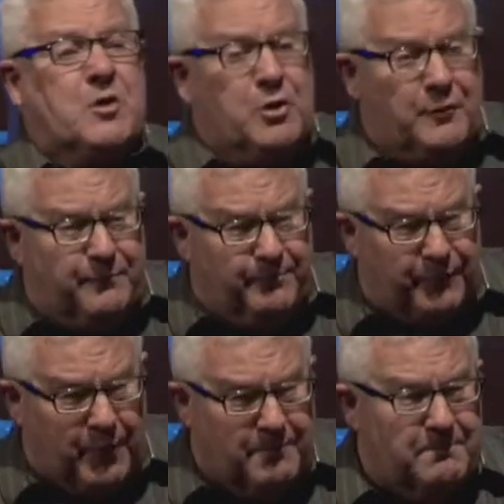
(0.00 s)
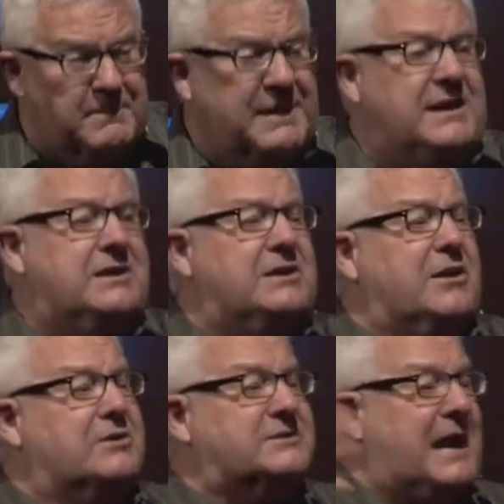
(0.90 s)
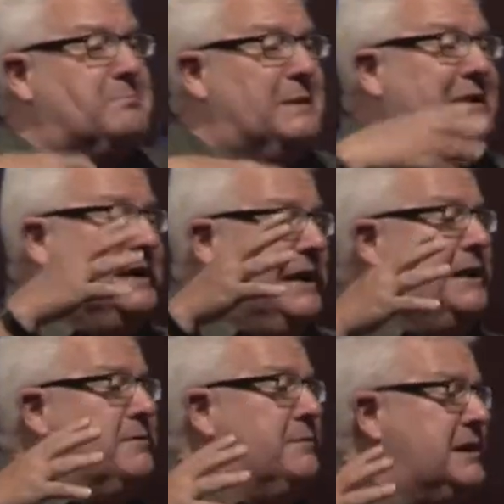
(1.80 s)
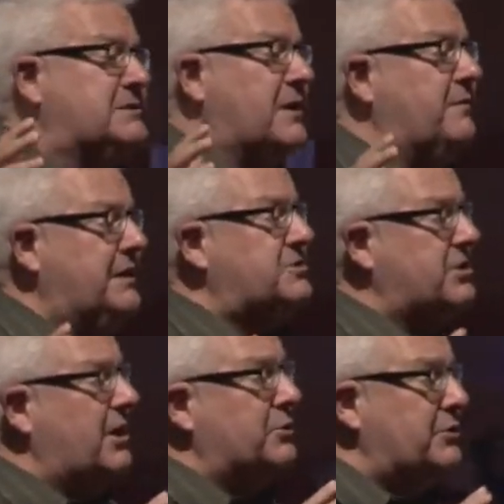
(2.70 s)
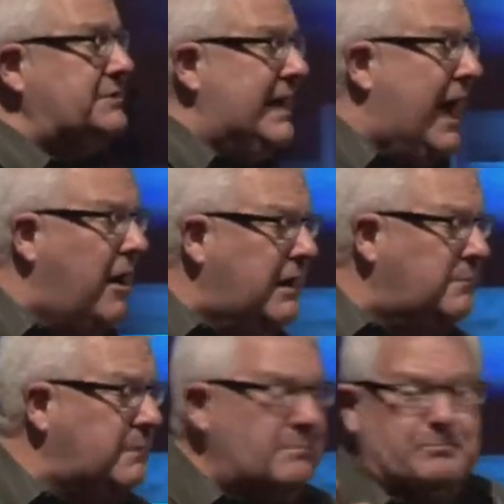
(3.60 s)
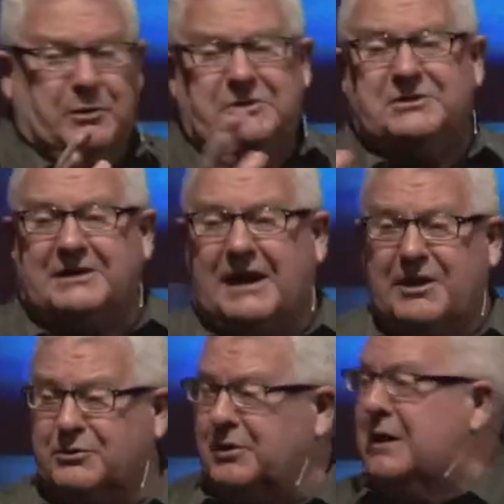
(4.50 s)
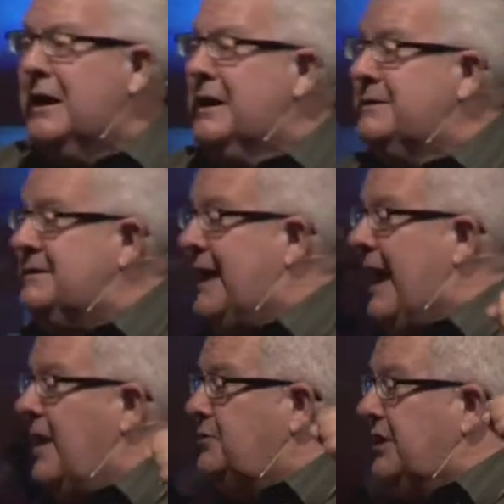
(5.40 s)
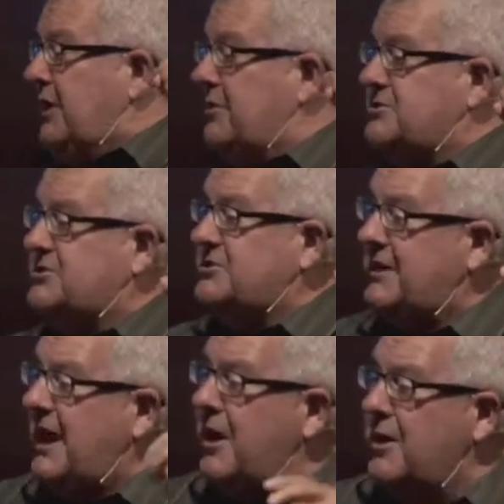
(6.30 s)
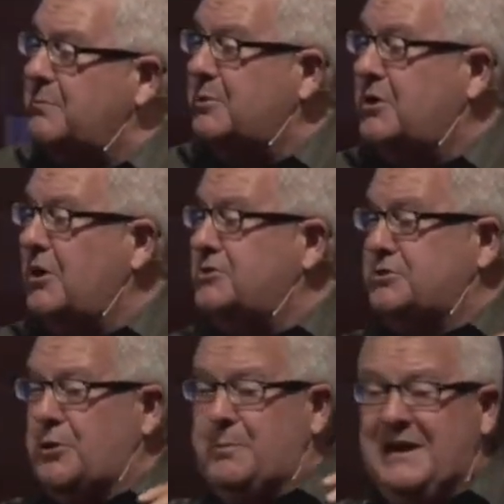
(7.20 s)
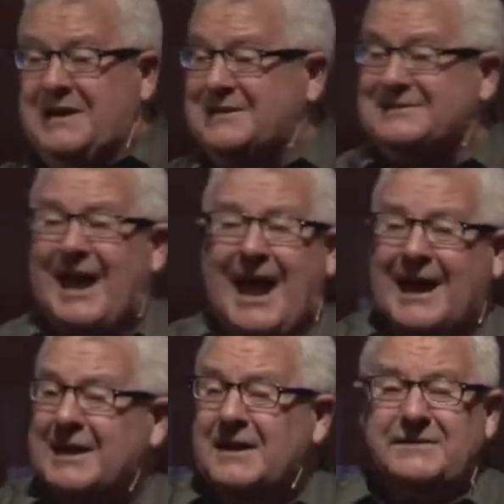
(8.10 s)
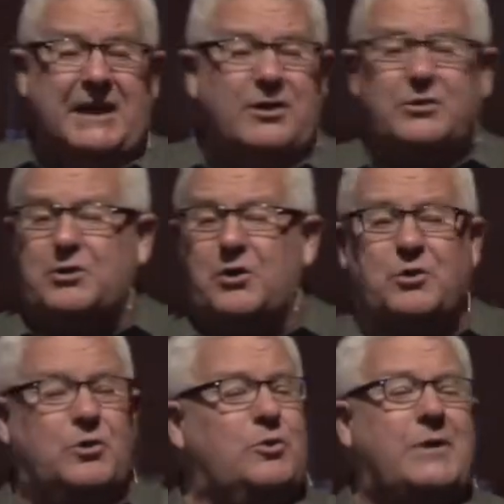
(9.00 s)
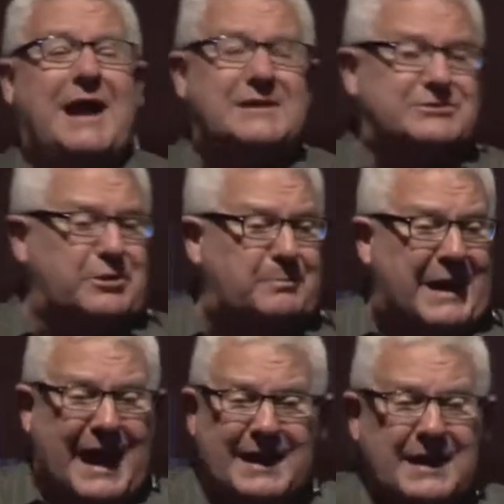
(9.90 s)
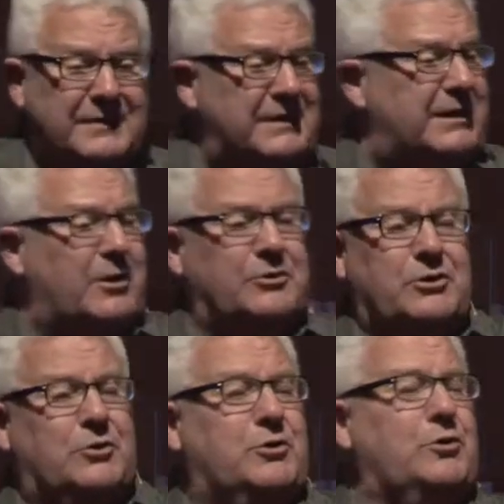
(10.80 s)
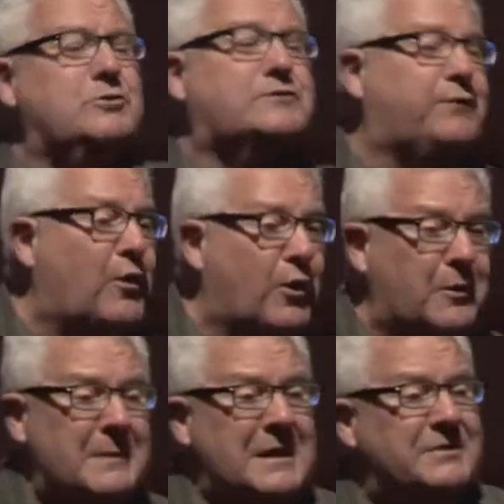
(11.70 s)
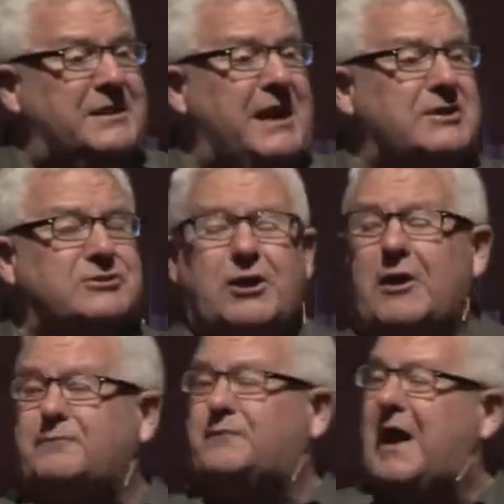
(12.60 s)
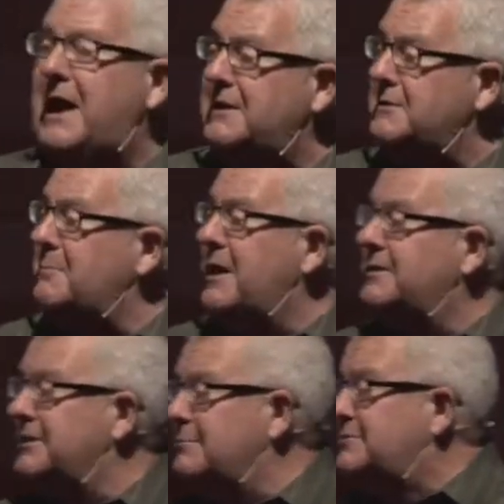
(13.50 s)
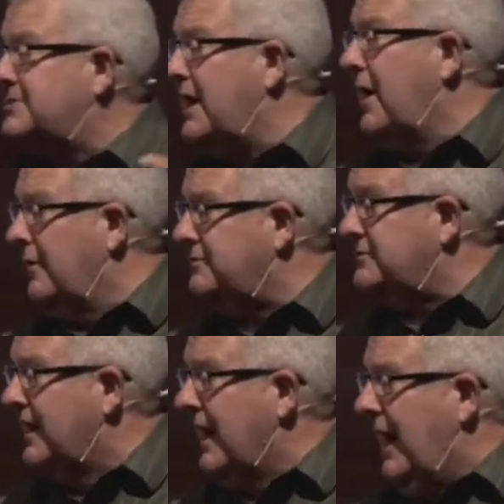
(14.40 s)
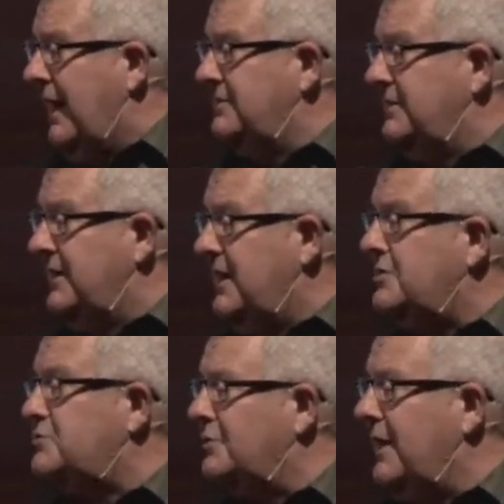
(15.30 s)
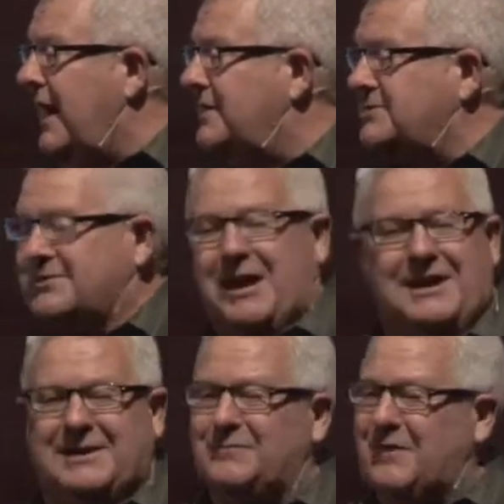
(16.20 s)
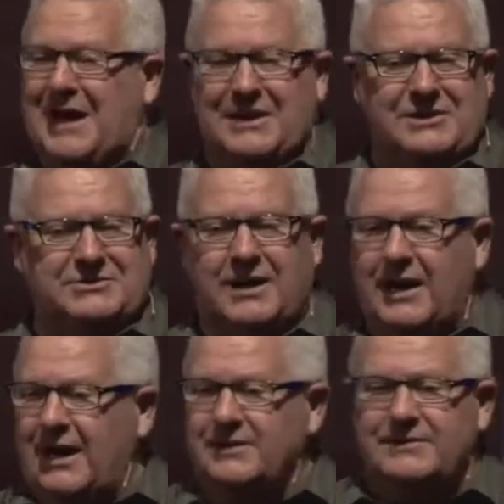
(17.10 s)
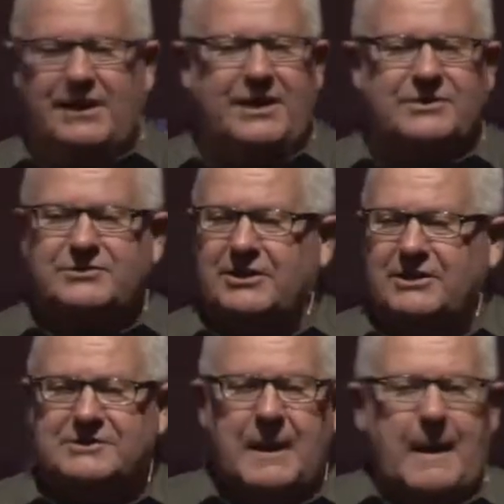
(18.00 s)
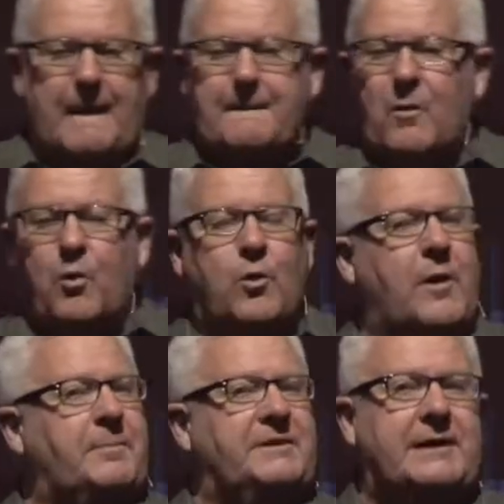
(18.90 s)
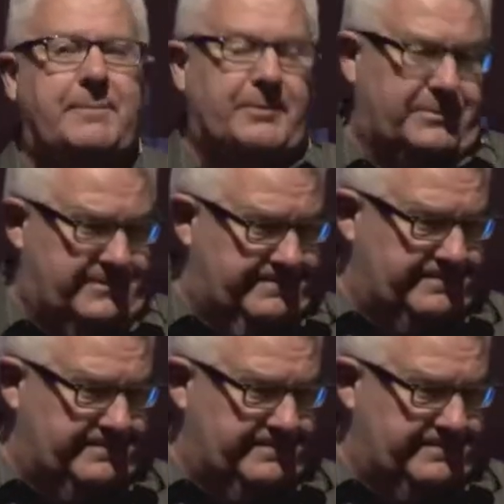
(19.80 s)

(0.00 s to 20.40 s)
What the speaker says: who for many years had been enemies of each other, now had been put together. Now they are scared because they're being attacked. They don't know who has their back. They don't know who's for them. They start fighting among themselves. And the Israelites take advantage, and they're just whooping up on them.